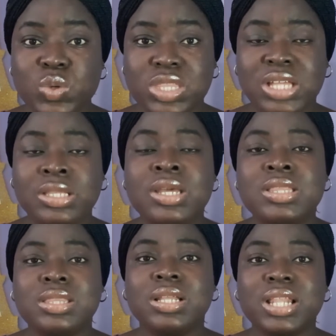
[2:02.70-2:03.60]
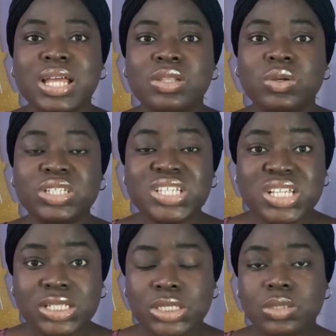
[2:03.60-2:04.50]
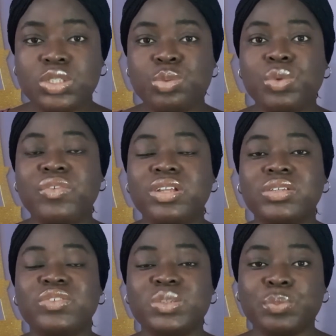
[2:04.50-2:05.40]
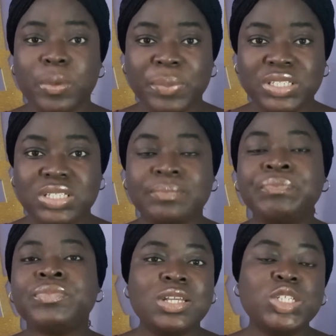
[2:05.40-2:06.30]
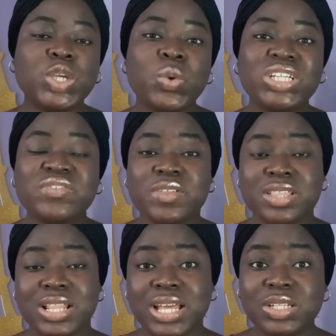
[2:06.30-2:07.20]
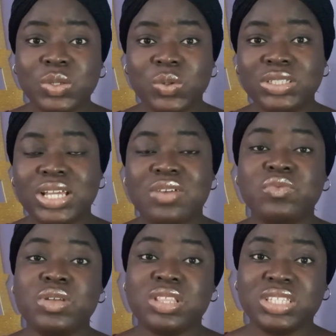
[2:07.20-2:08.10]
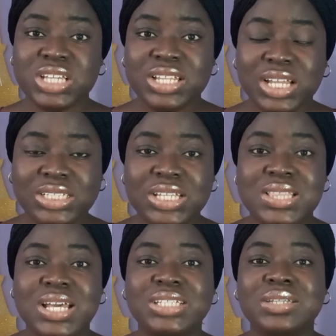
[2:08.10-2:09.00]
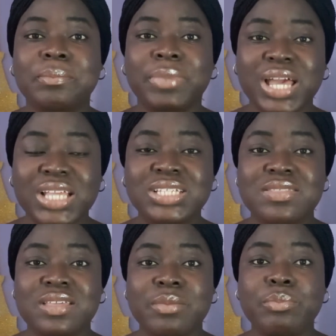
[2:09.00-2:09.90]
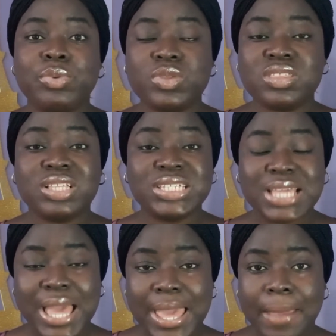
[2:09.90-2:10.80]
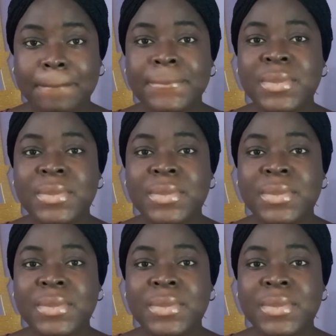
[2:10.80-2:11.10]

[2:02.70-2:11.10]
that the landlord needs you to move out of his property. So it works for the landlord and for the tenant, in that it buys them both time